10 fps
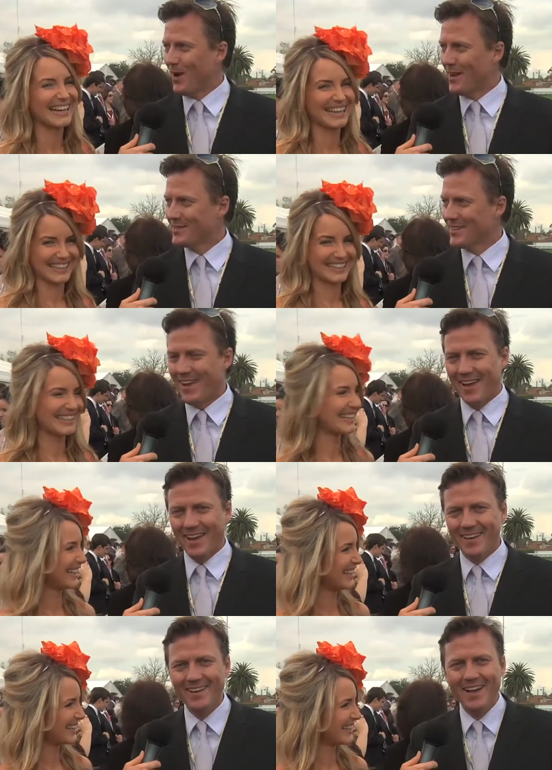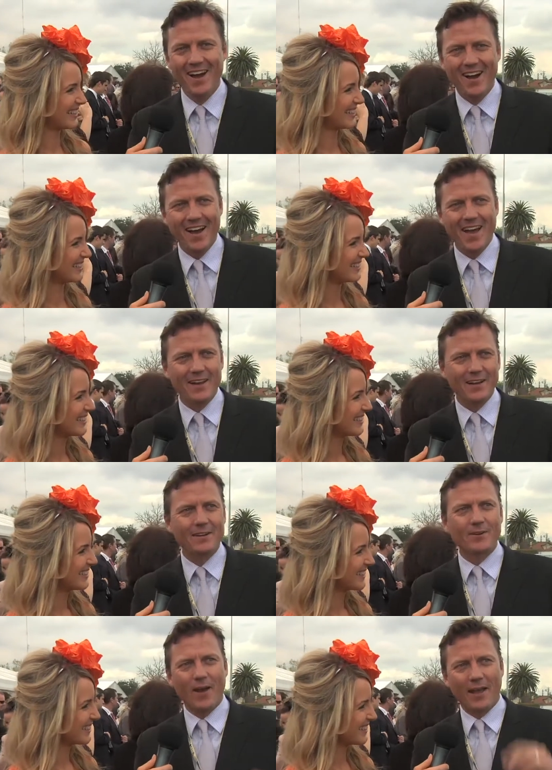Speaker 1: race there. I had a
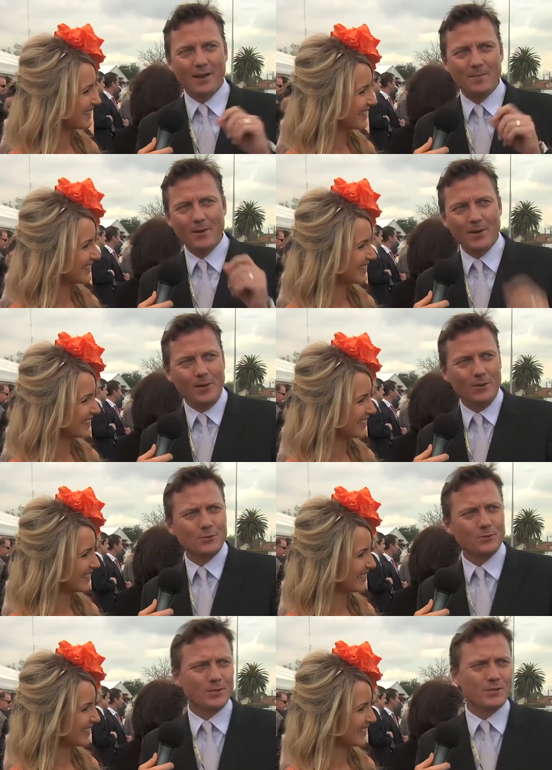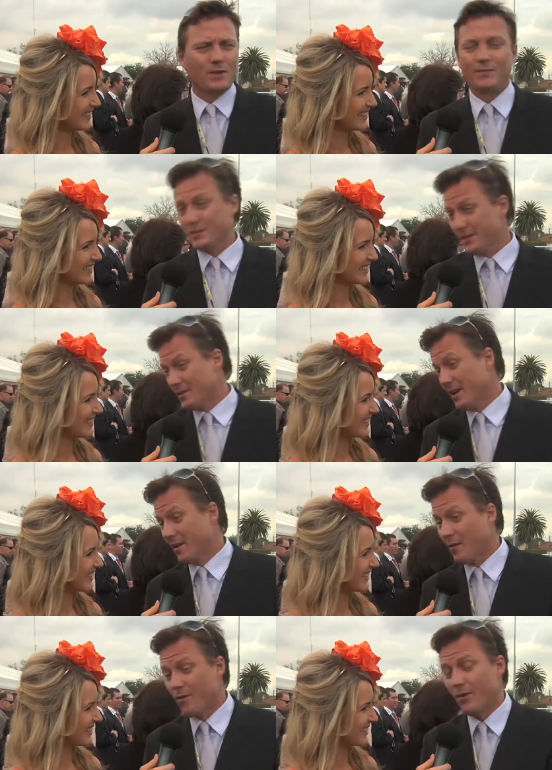little crack at a Moody horse, which obviously
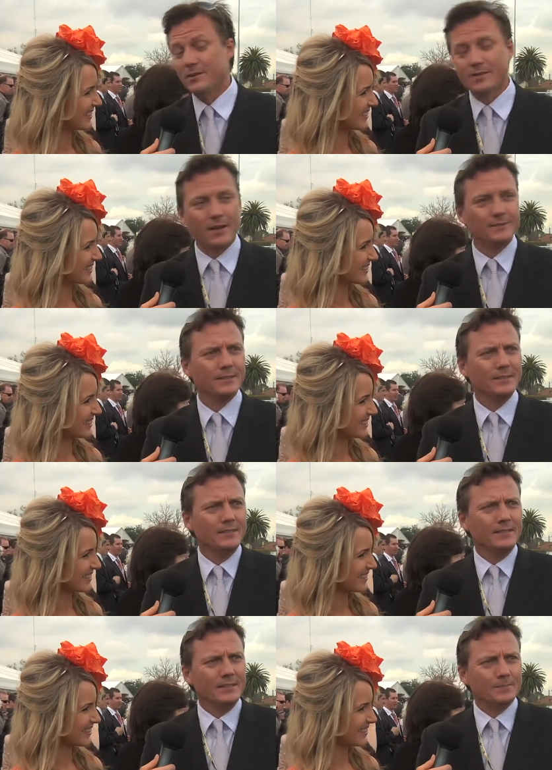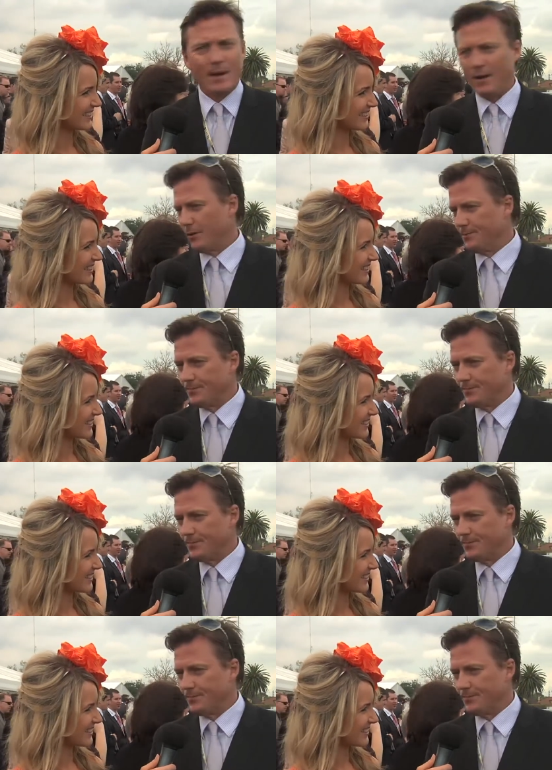second and third, so but look,